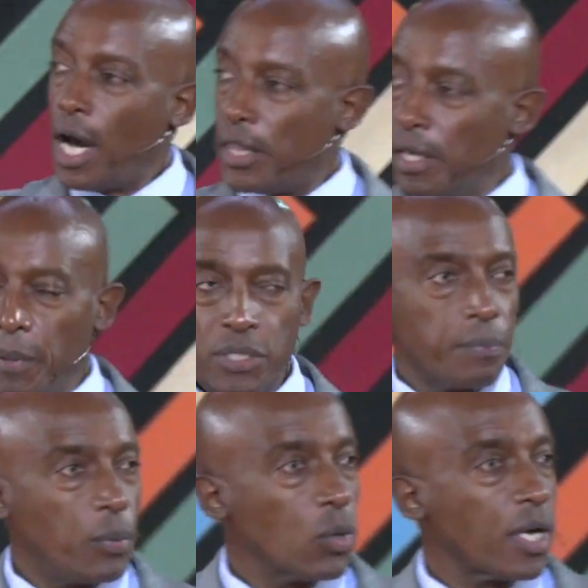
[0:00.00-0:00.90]
the Apostle
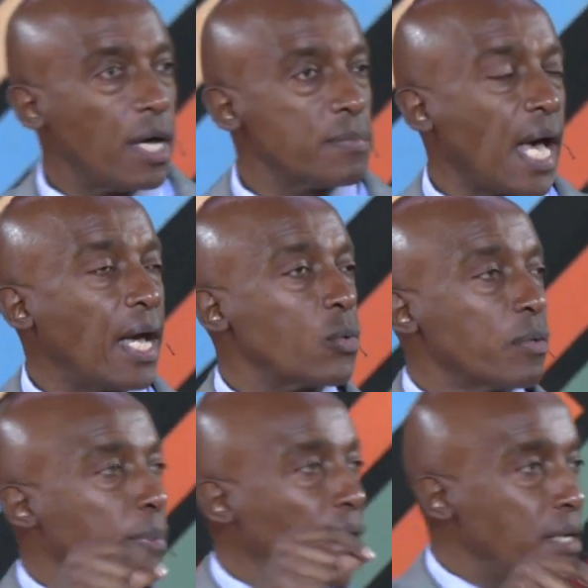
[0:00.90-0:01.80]
Paul comes and
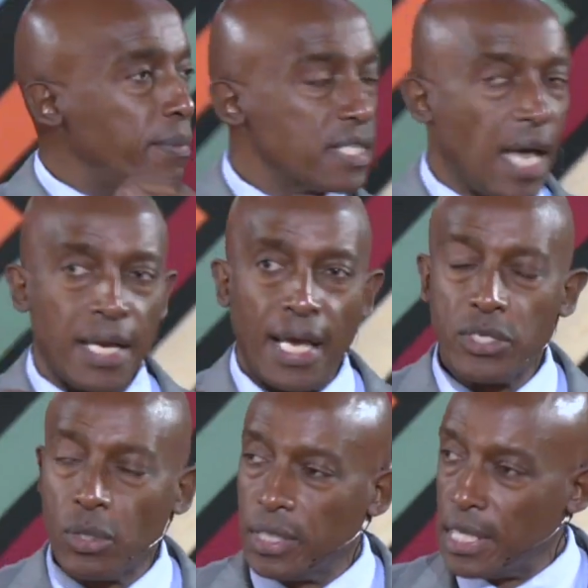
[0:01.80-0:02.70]
with Barnabas and
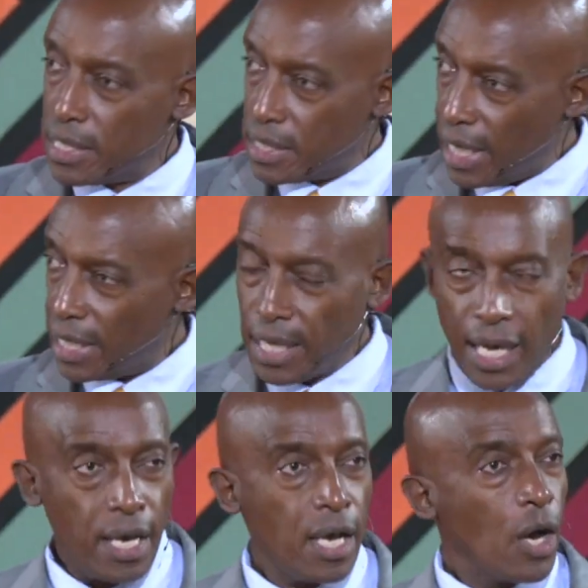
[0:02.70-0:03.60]
Antioch, they stayed
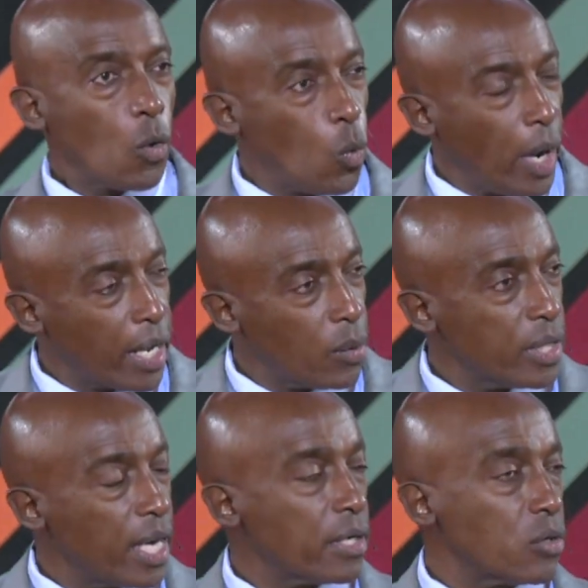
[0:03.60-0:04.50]
there working with
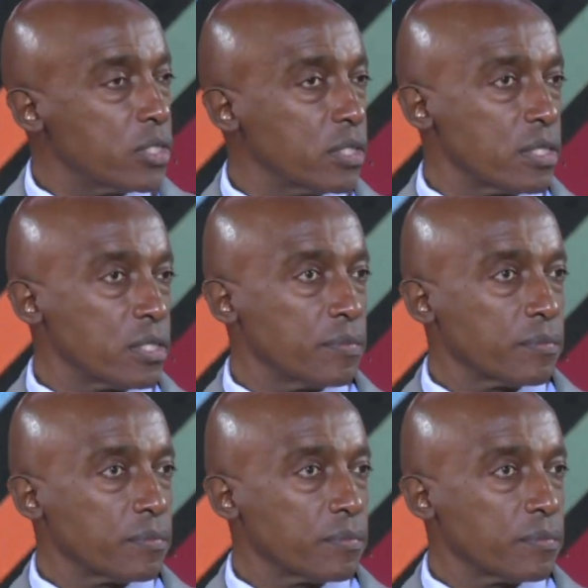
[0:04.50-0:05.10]
the other Christians.